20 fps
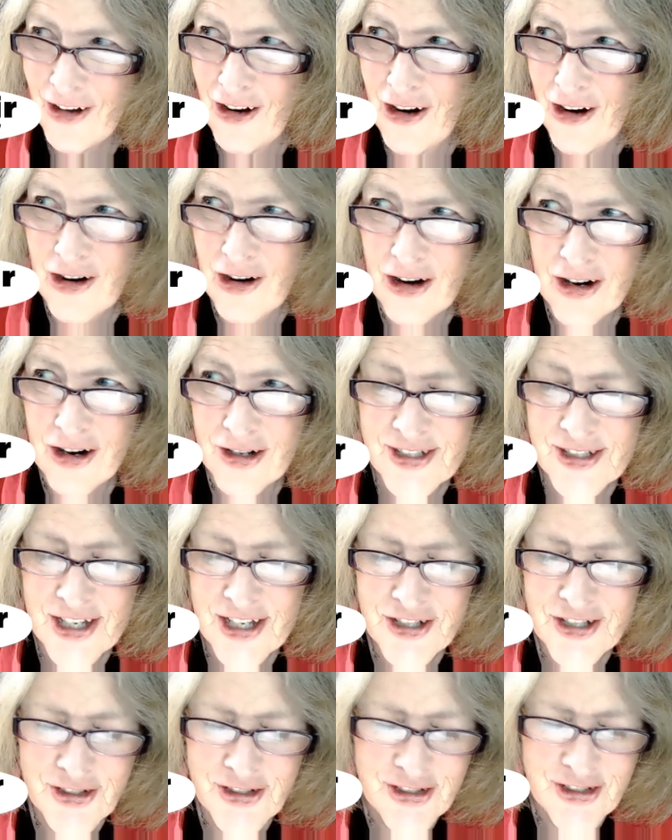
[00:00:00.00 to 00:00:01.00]
our
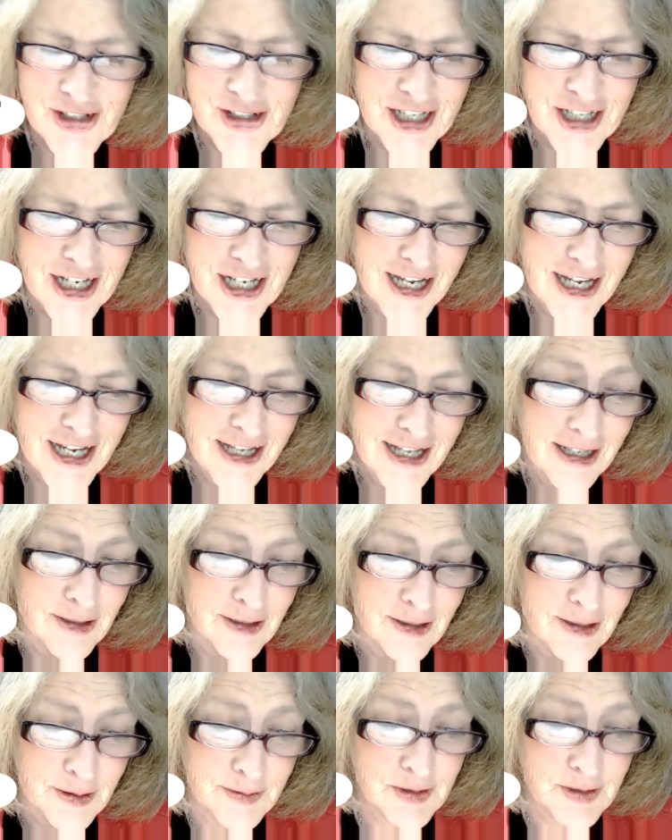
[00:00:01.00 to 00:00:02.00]
session today,
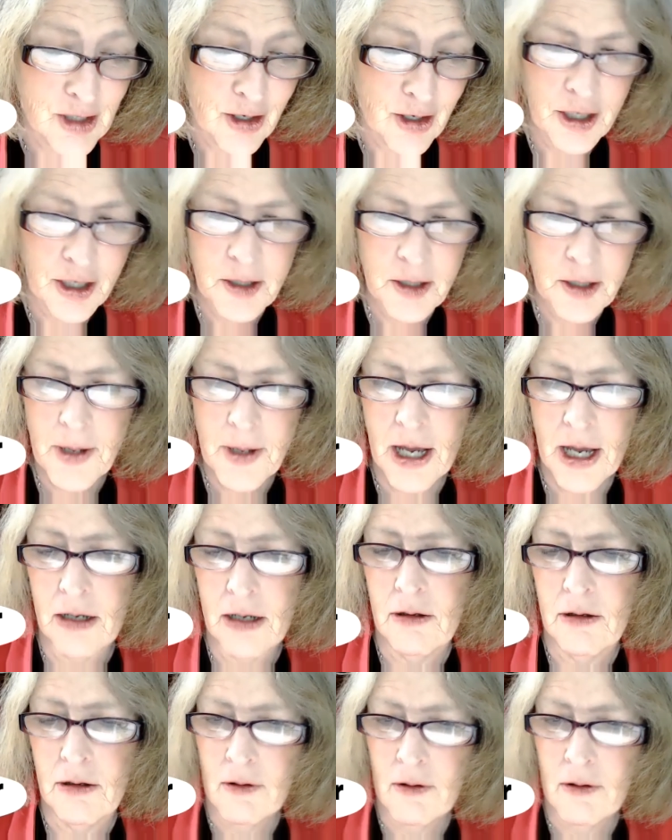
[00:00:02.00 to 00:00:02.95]
talking about,